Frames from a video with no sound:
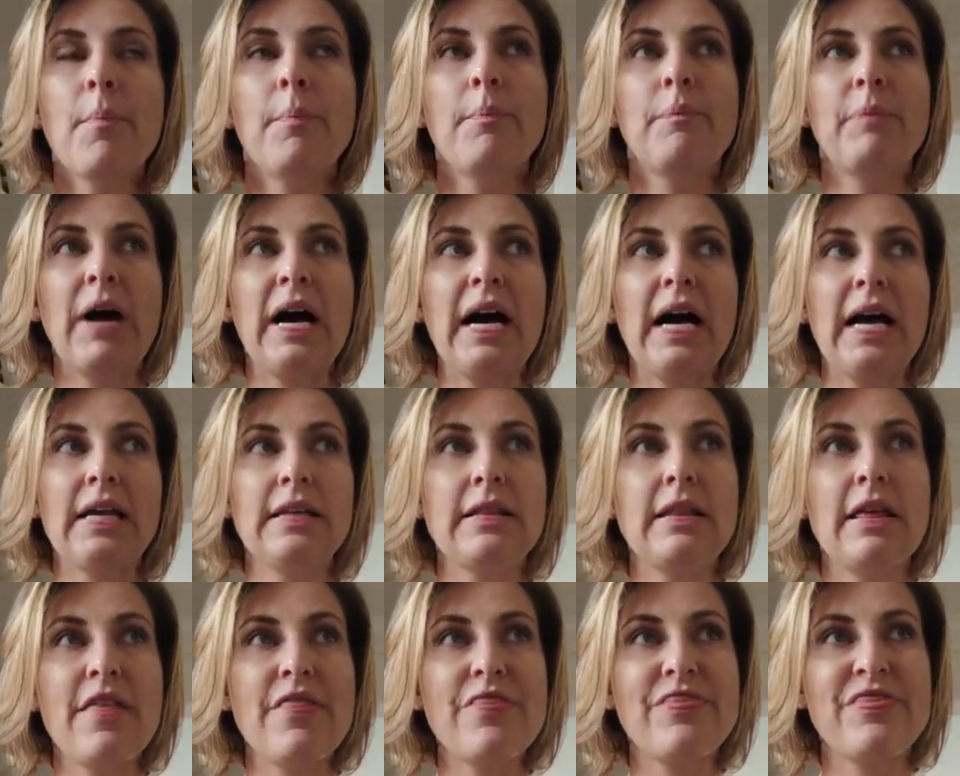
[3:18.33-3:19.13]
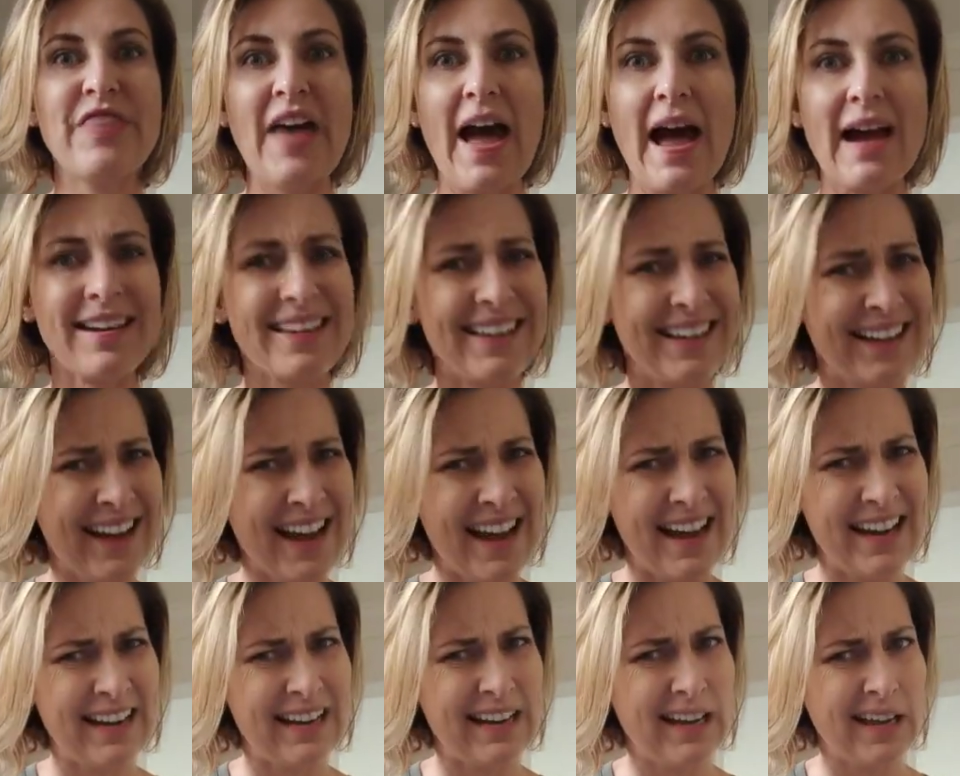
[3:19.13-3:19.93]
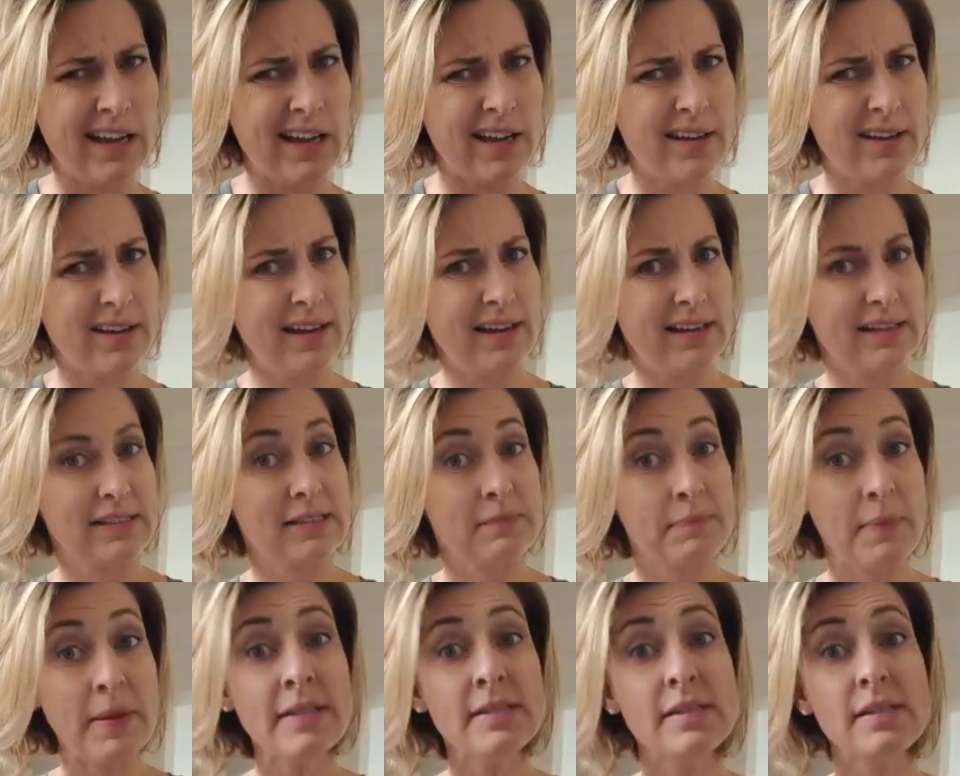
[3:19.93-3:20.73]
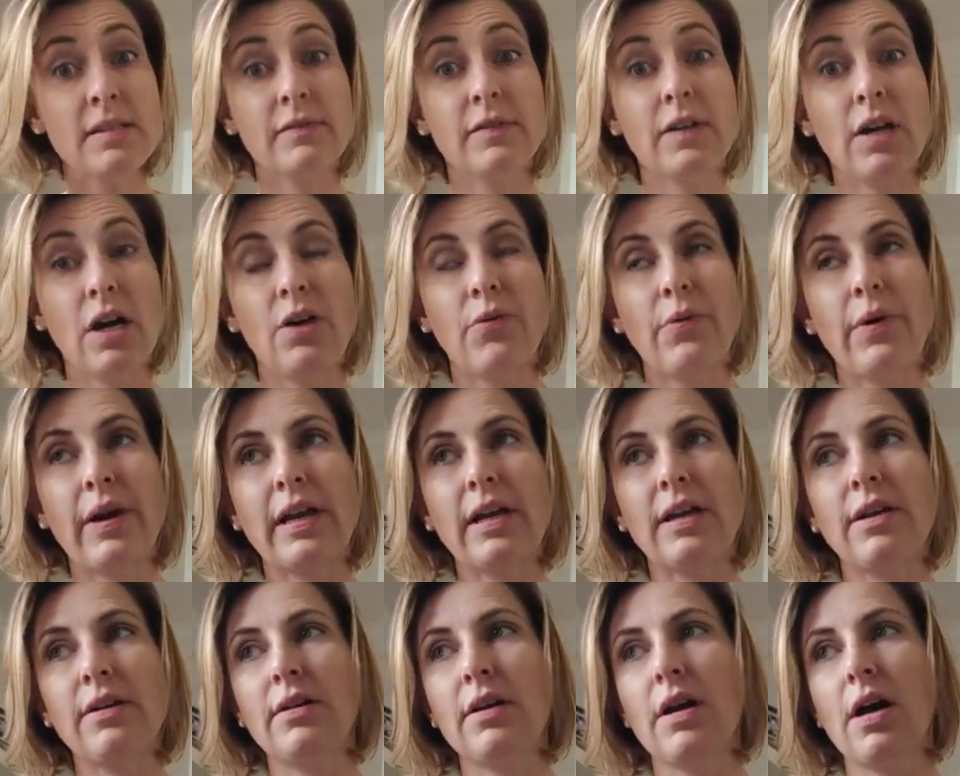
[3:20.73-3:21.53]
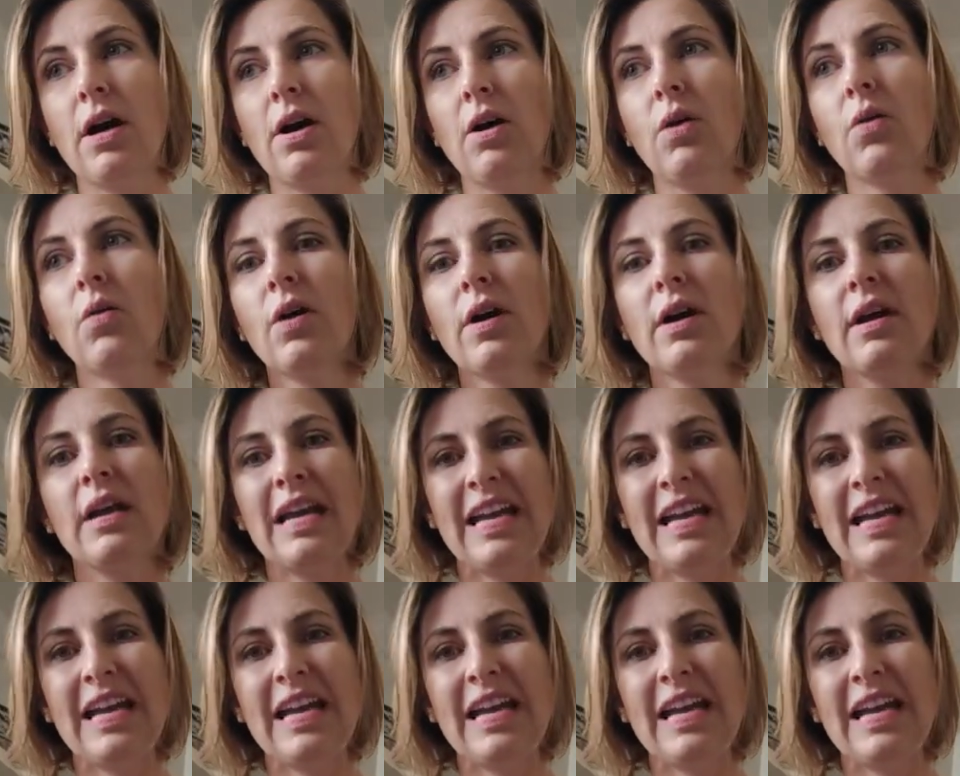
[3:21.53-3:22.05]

But that can kind of get expensive going, you know,